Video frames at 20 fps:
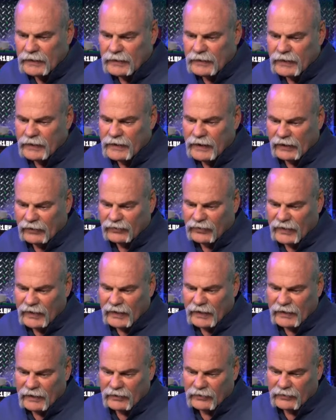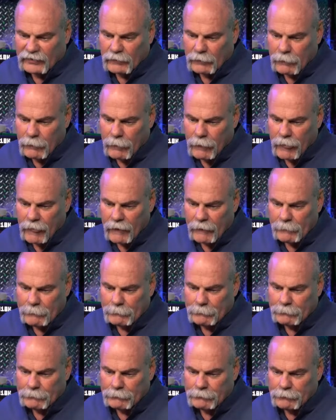The next thing is
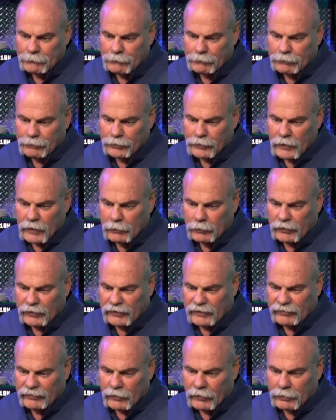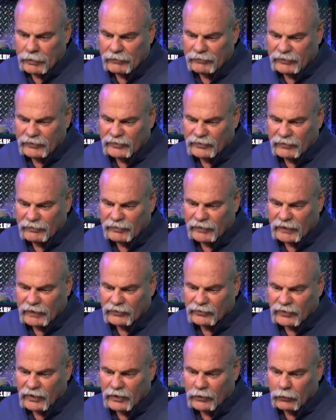put different PVC
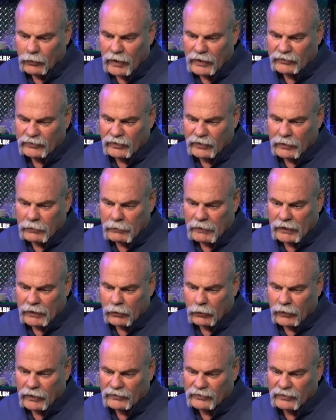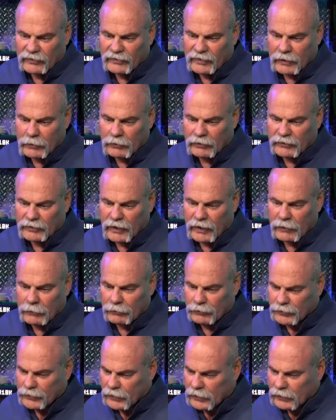fittings in resin to make a resin tabletop.
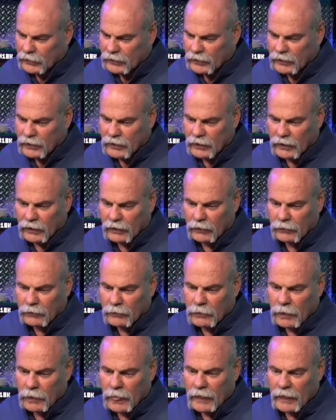There you go.